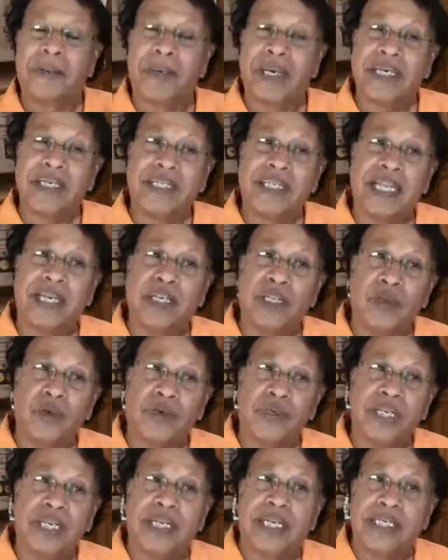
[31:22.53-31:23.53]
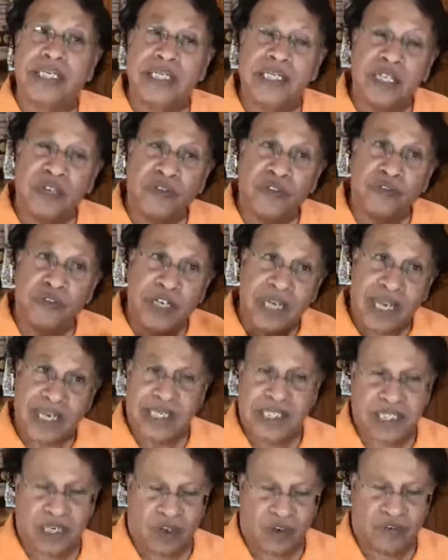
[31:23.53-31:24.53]
But then you need a chief
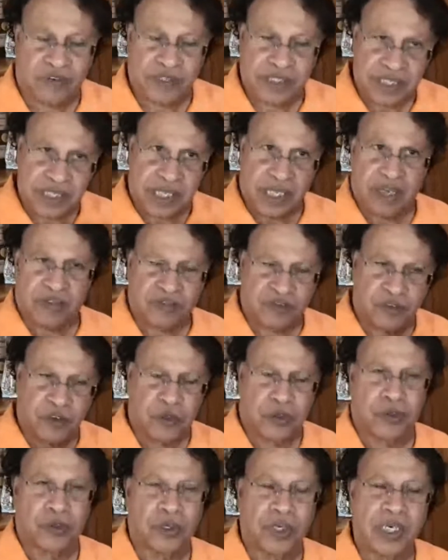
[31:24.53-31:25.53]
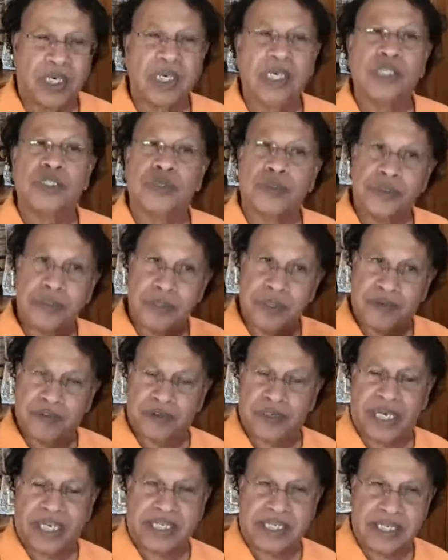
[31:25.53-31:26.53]
financial officer, CFO. So
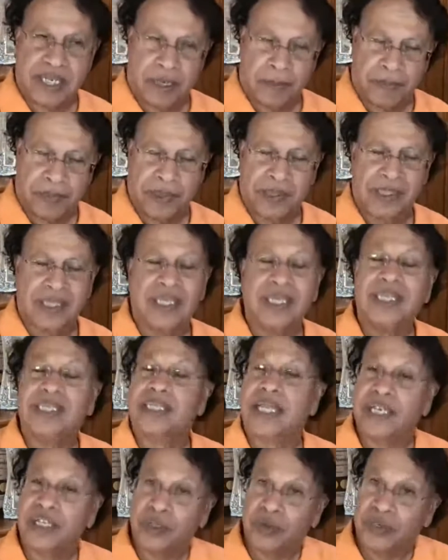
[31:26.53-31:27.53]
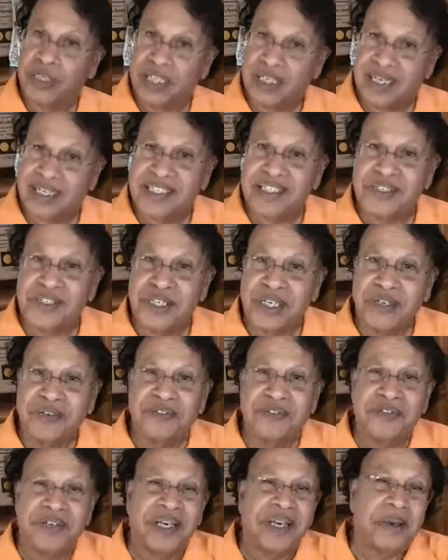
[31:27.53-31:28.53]
for example, then you need a
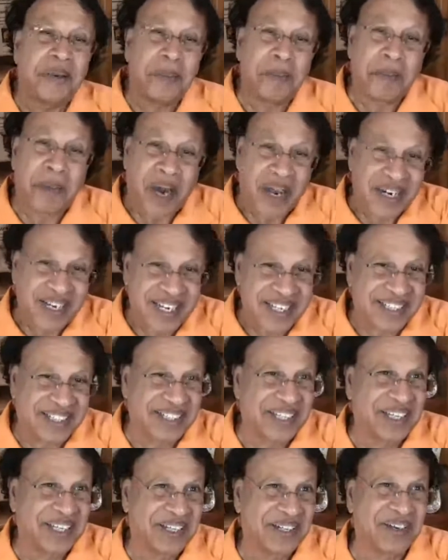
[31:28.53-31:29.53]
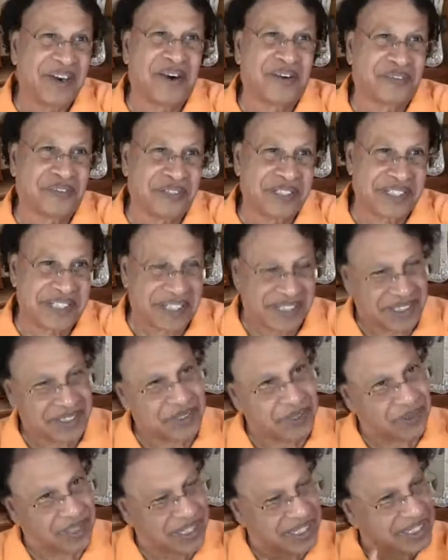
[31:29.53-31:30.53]
chief marketing officer,
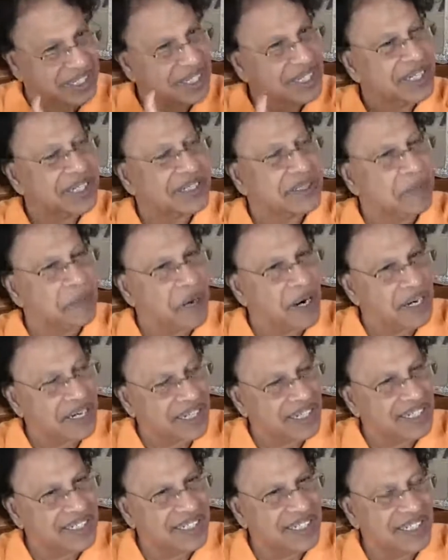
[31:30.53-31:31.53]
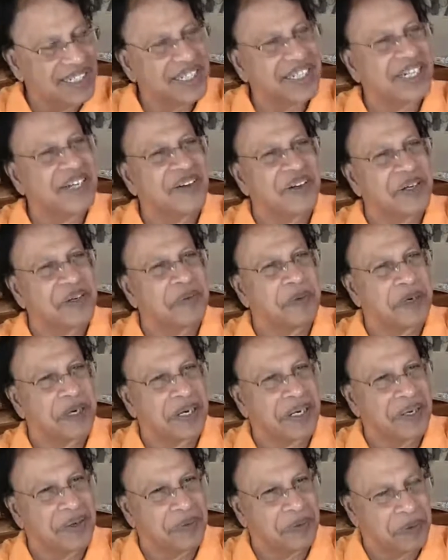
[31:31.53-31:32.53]
so that the marketing
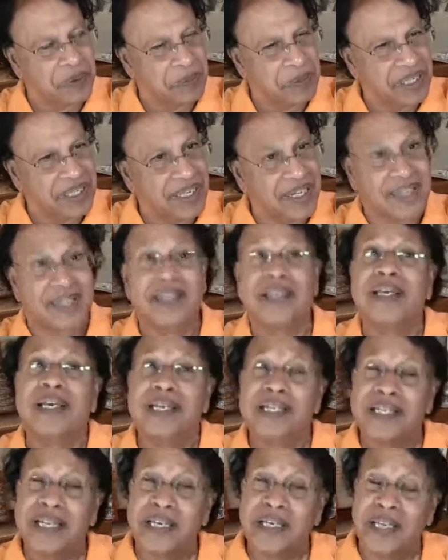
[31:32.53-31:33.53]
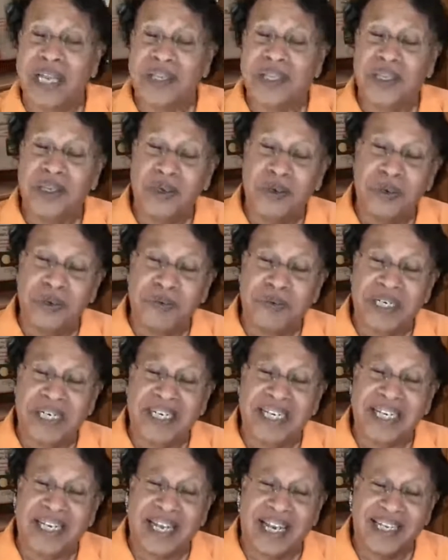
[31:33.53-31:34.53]
work would be done. And you
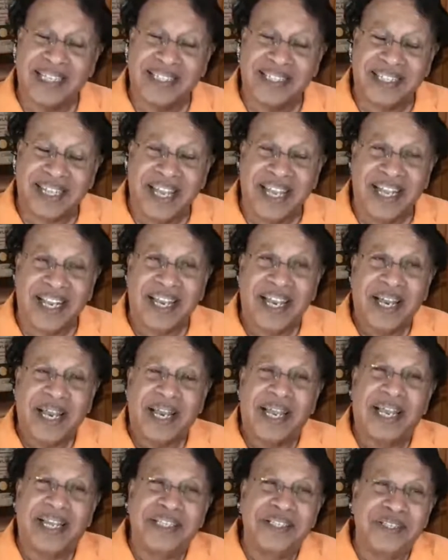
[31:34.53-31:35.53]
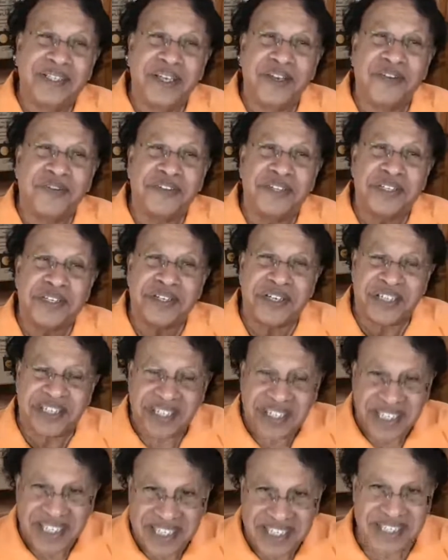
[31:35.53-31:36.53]
even need, I think, a chief
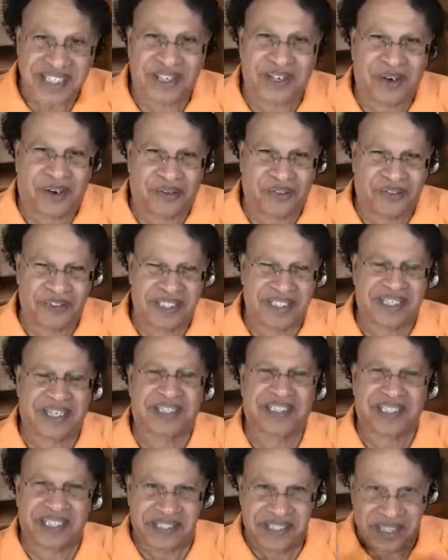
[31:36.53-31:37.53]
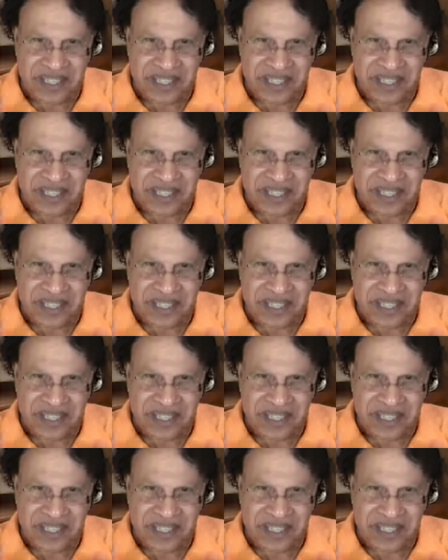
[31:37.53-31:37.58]
strategic officer.